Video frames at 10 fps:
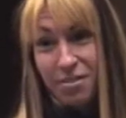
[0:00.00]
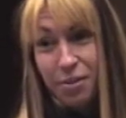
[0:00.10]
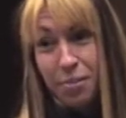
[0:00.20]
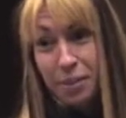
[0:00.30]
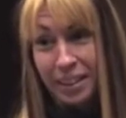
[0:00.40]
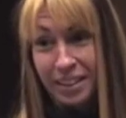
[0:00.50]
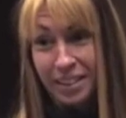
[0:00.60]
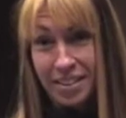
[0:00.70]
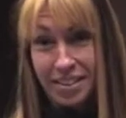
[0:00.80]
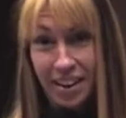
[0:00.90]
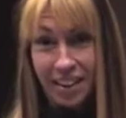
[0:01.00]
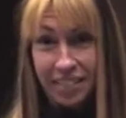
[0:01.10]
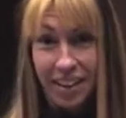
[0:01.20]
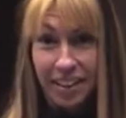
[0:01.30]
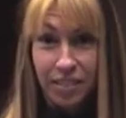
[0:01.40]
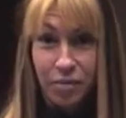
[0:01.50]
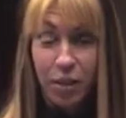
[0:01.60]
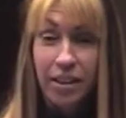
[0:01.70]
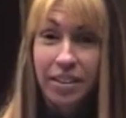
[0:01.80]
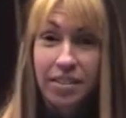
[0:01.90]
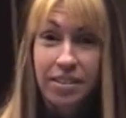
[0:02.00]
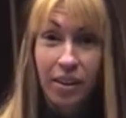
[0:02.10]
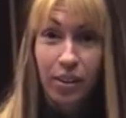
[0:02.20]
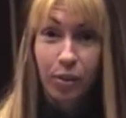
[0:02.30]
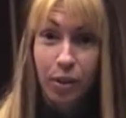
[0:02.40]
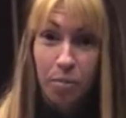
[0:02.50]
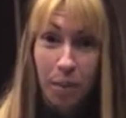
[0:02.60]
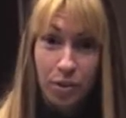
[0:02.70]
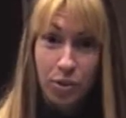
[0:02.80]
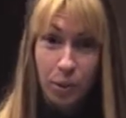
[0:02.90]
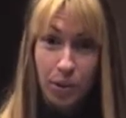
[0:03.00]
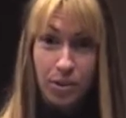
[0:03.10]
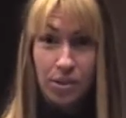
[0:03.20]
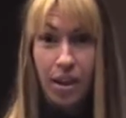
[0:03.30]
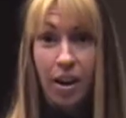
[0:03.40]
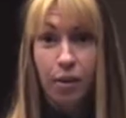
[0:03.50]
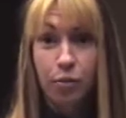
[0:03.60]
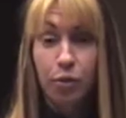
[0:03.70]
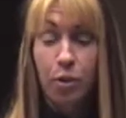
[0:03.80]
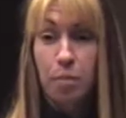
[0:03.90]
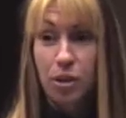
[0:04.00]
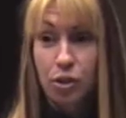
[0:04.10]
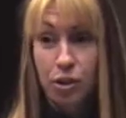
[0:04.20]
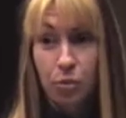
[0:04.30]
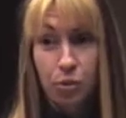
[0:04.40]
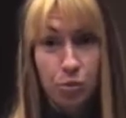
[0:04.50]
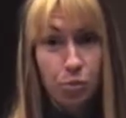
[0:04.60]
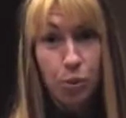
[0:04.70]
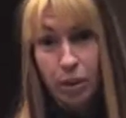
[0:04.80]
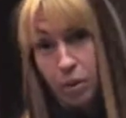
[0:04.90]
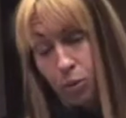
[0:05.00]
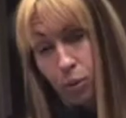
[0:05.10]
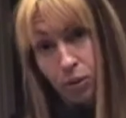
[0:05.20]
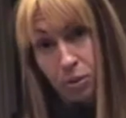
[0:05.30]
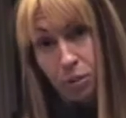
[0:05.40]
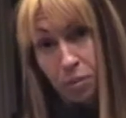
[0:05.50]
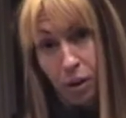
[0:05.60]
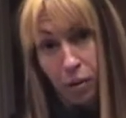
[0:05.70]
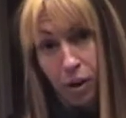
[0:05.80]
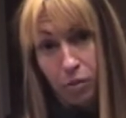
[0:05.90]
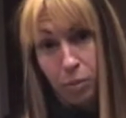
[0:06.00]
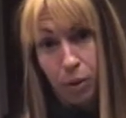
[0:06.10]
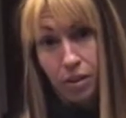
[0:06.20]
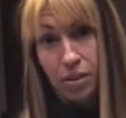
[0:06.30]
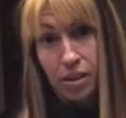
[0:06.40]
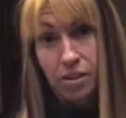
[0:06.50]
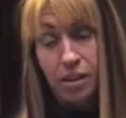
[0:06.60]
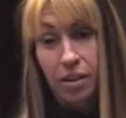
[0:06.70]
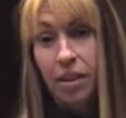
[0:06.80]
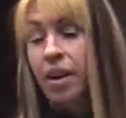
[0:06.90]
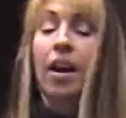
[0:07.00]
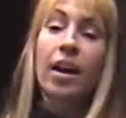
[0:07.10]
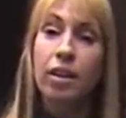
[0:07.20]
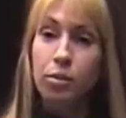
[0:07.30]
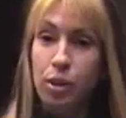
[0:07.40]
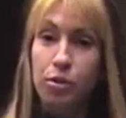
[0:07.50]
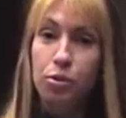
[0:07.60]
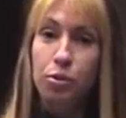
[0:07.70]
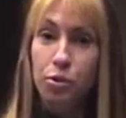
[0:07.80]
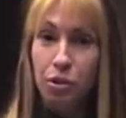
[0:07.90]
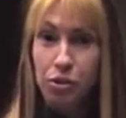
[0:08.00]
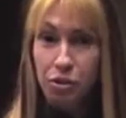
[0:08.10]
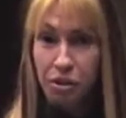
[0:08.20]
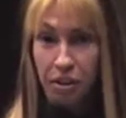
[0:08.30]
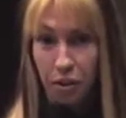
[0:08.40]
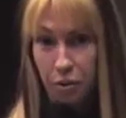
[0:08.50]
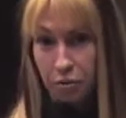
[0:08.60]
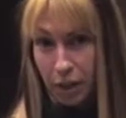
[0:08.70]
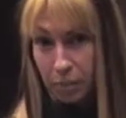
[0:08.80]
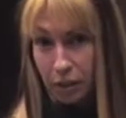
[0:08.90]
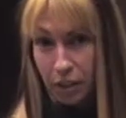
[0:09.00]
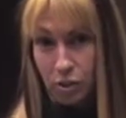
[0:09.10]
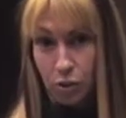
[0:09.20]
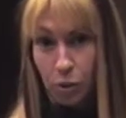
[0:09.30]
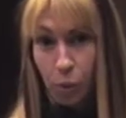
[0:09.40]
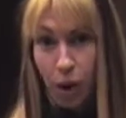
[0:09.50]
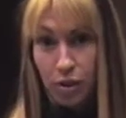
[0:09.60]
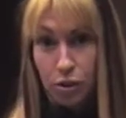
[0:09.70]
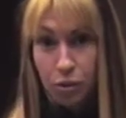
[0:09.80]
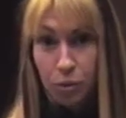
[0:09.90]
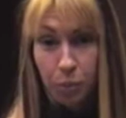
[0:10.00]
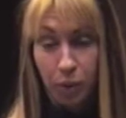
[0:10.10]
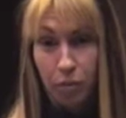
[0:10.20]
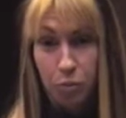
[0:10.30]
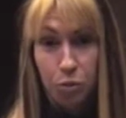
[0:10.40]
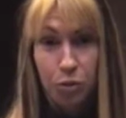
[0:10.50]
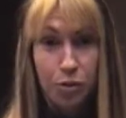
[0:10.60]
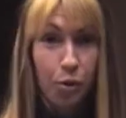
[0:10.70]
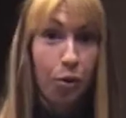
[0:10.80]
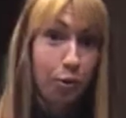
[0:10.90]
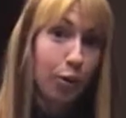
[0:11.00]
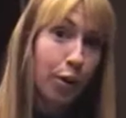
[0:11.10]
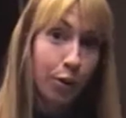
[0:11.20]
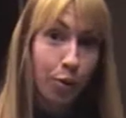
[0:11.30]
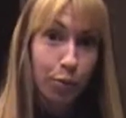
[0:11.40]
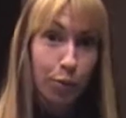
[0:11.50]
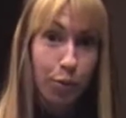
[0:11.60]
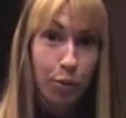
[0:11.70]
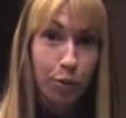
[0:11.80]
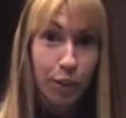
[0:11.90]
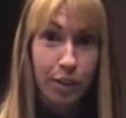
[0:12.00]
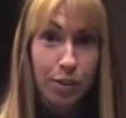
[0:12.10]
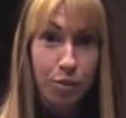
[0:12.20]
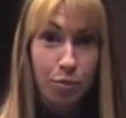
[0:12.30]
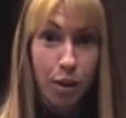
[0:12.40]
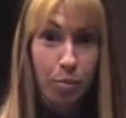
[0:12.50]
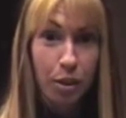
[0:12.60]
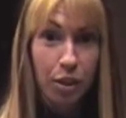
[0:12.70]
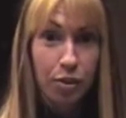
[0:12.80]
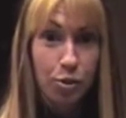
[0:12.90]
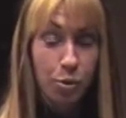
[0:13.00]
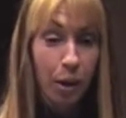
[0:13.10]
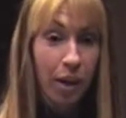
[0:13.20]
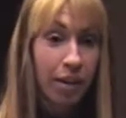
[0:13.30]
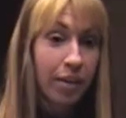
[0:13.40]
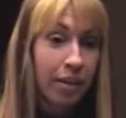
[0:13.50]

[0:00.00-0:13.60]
For me, it's kind of like finding celluloid mentors. Mentoring was really important to me in my recovery process, and it was also a tradition in our family to watch beloved movies over and over and over again as a family and enjoy